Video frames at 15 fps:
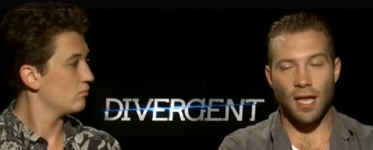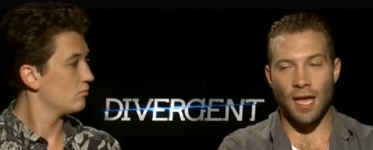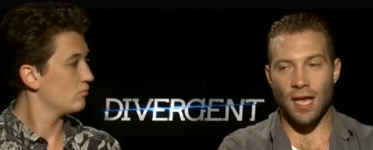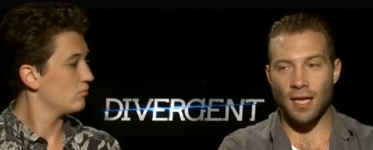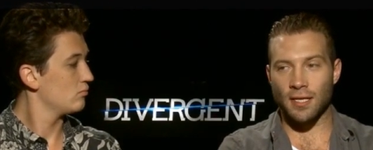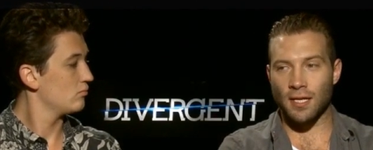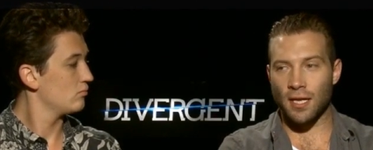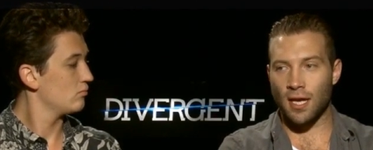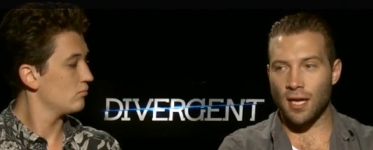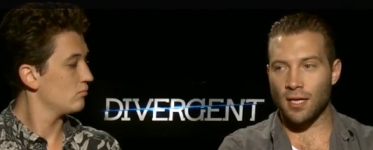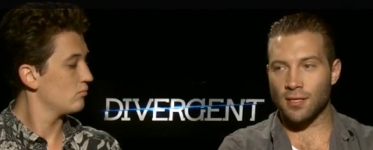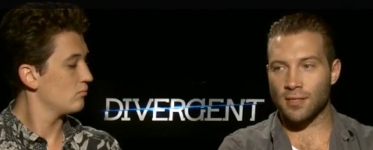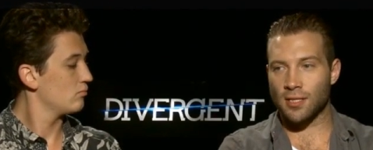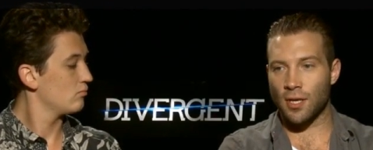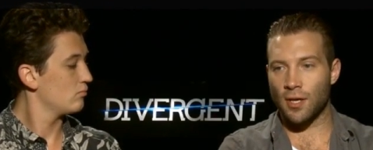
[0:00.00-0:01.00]
Speaker 1: And
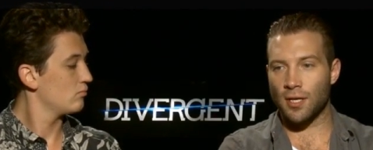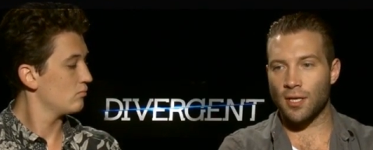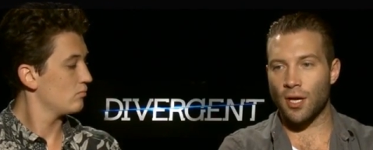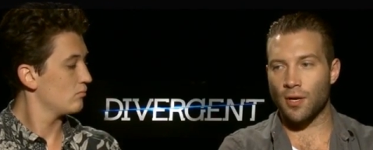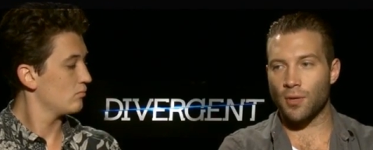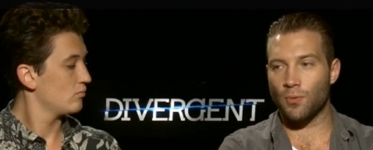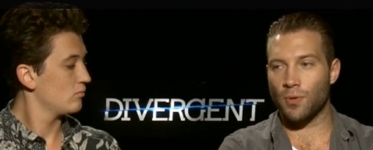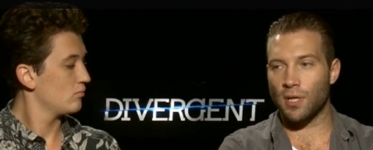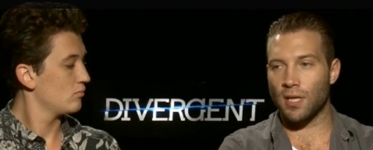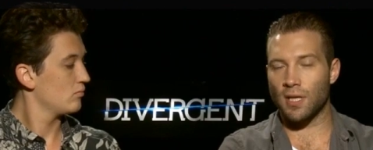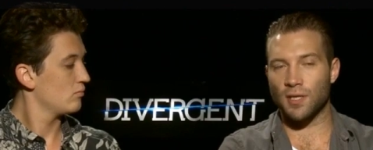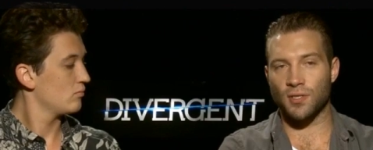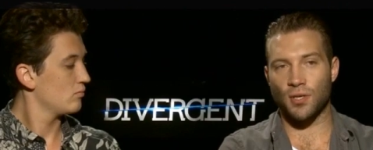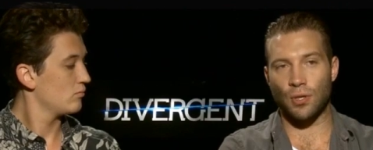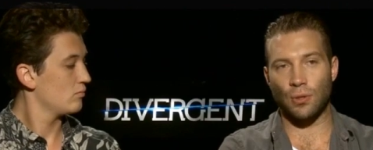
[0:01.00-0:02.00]
uh, so, no, it really
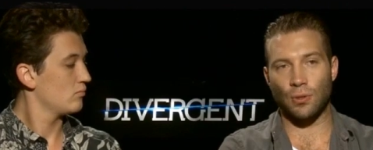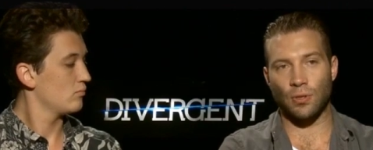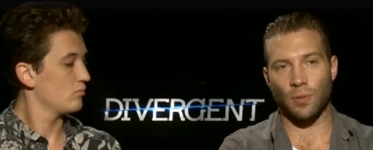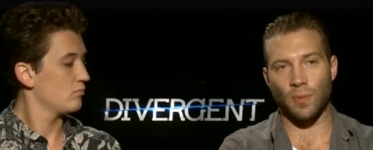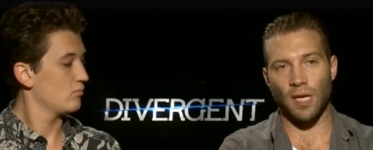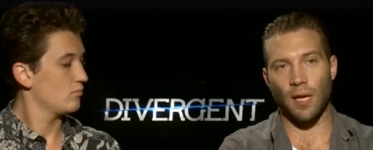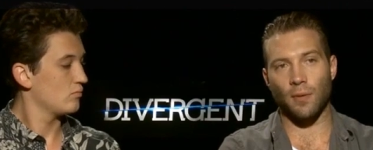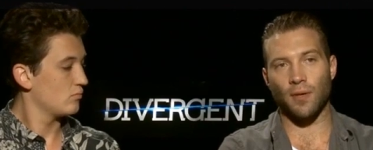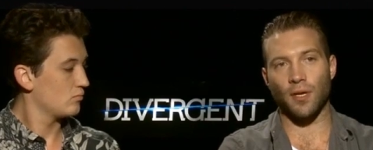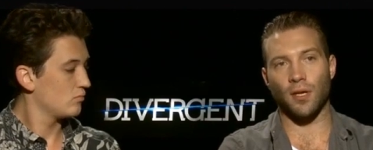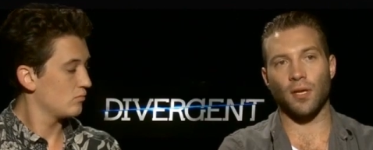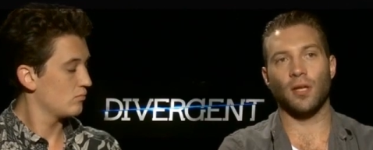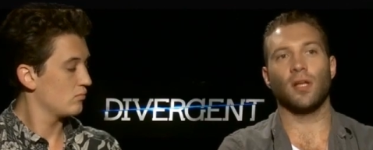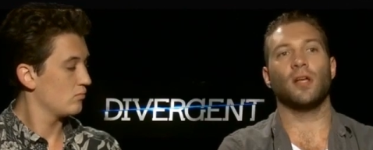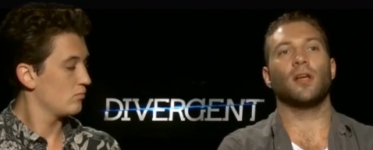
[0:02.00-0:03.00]
is cool to be able
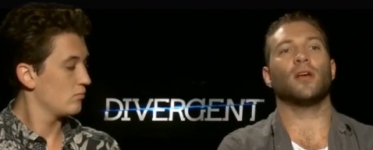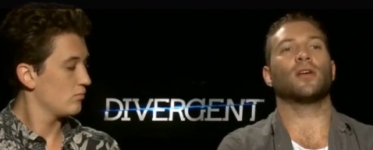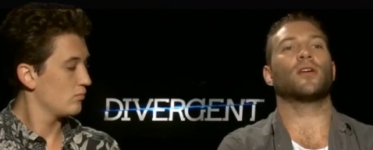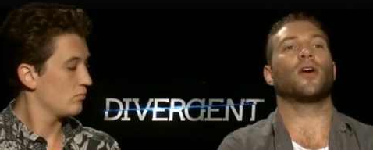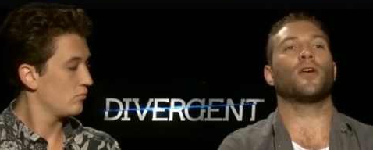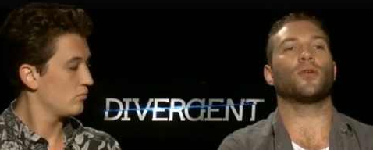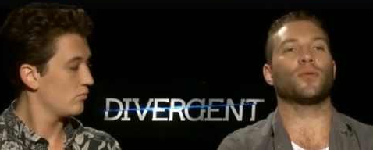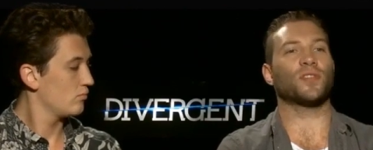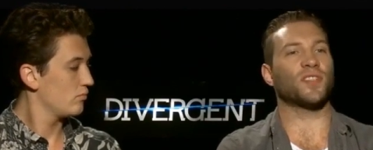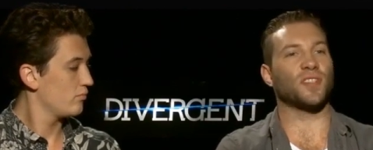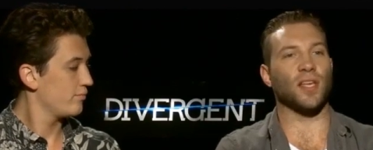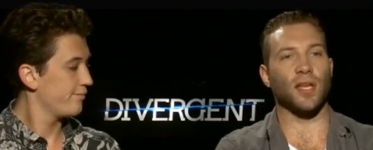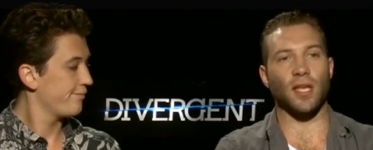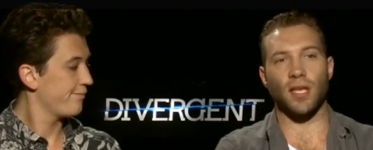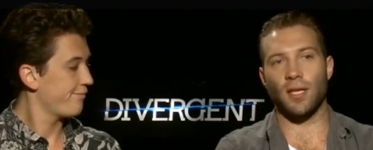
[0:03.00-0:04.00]
to go to a
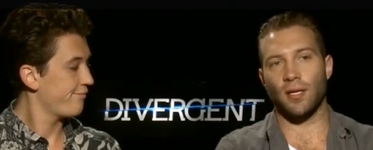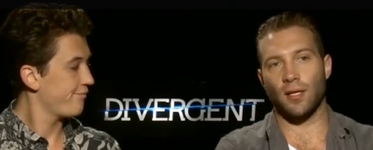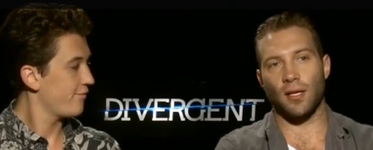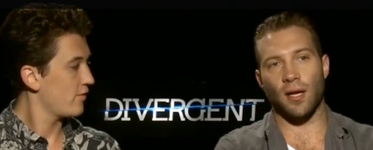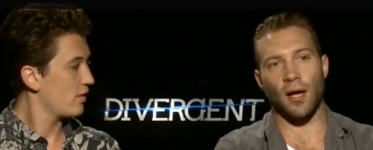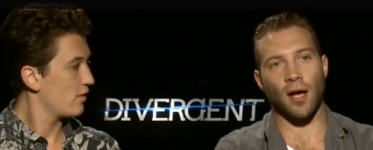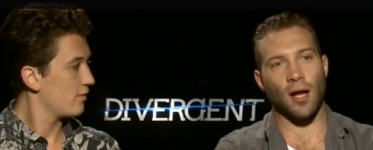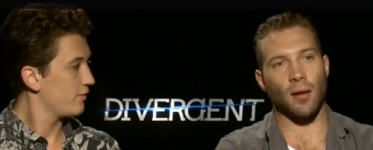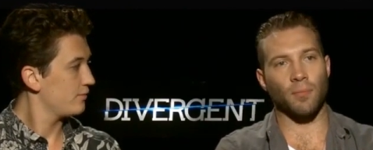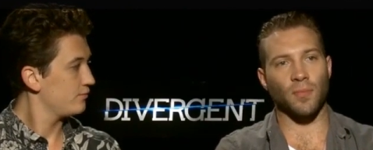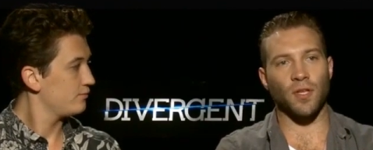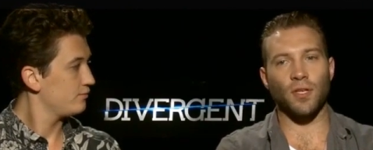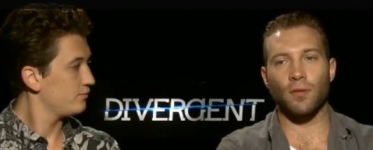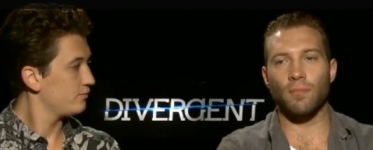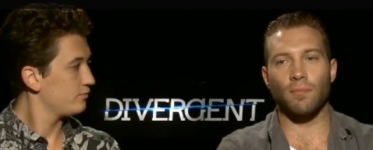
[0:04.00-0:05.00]
city um,
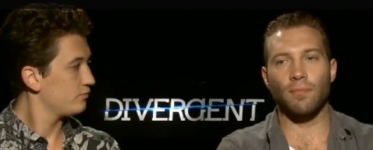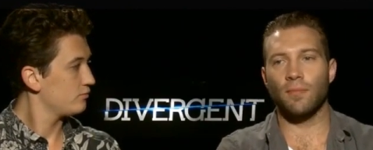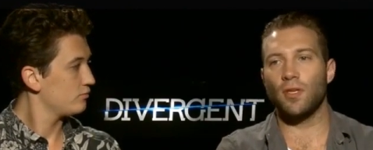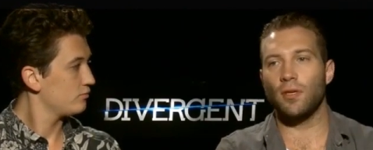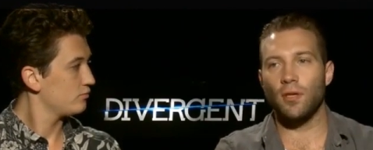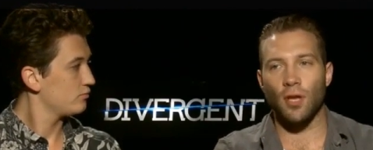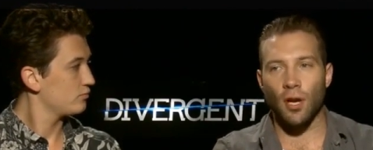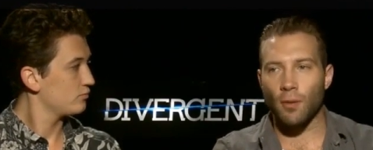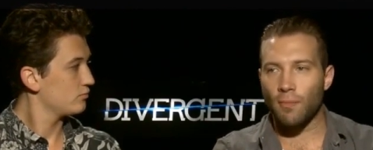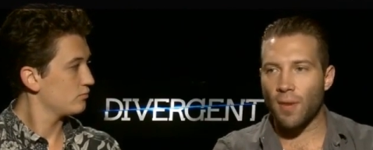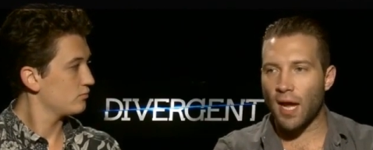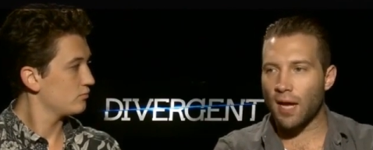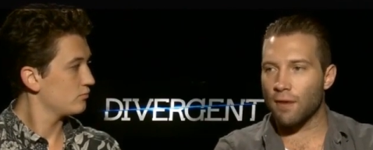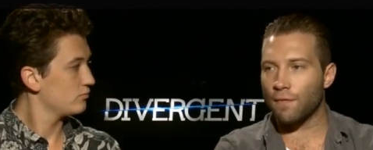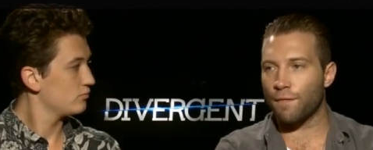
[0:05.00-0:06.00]
that you, you know,
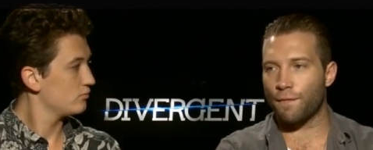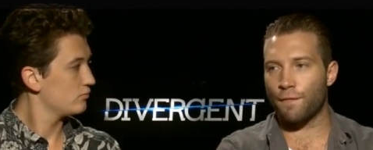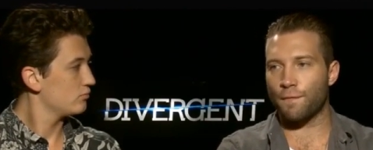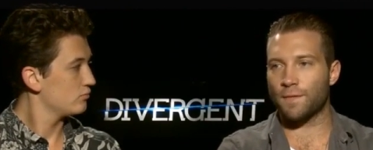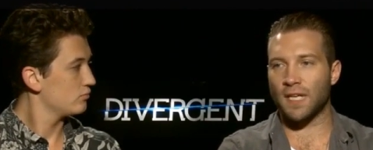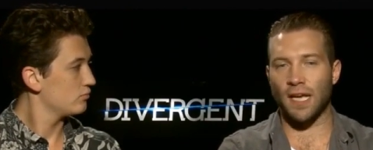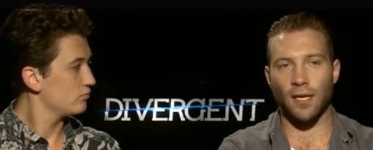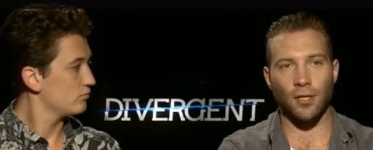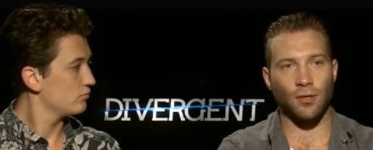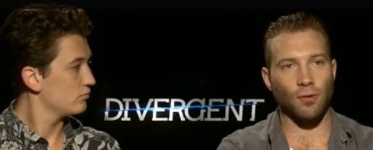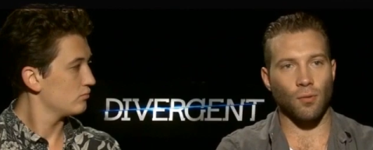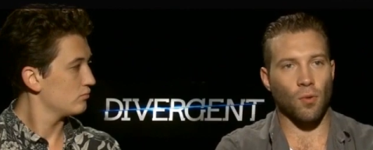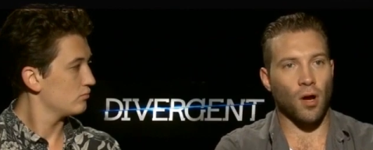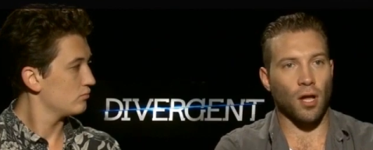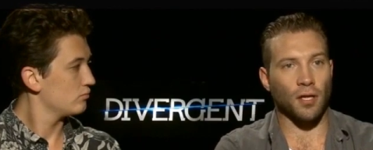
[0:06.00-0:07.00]
may have taken you
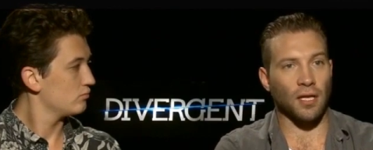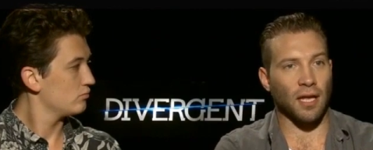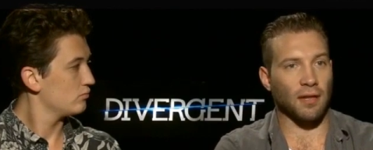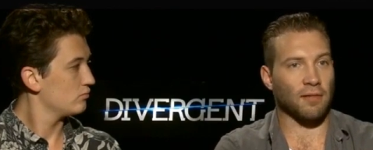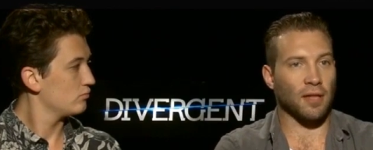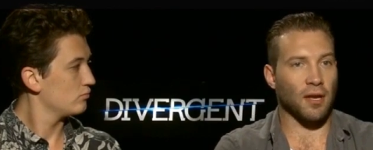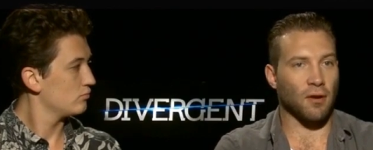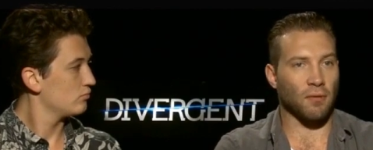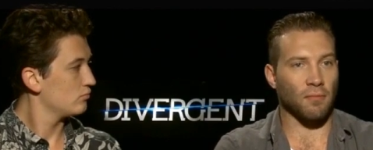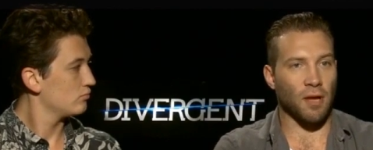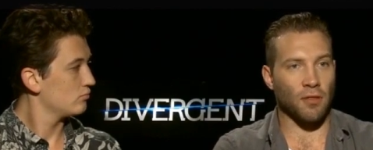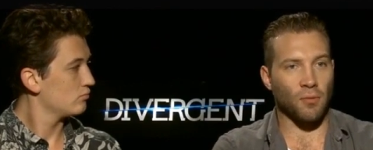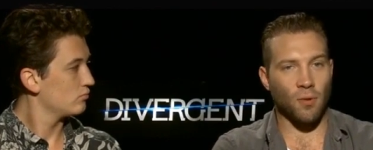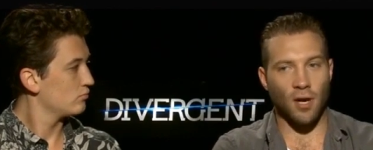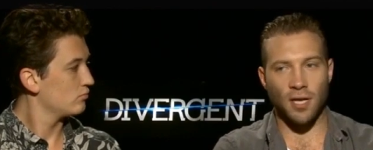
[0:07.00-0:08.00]
a while to get there
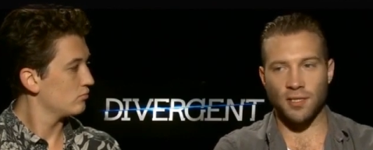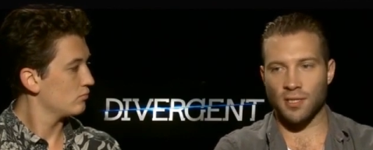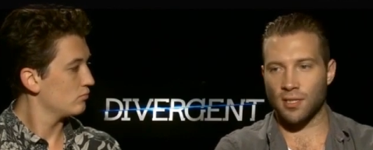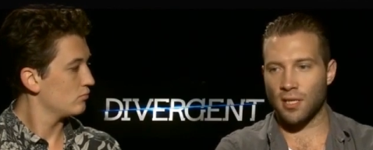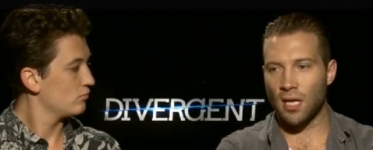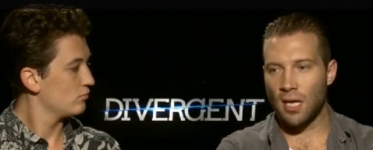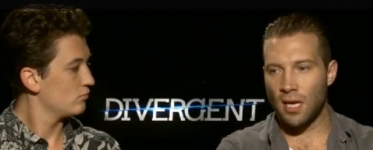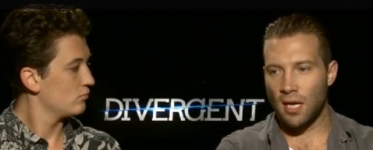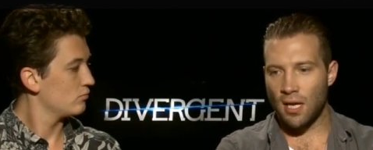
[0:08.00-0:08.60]
otherwise and,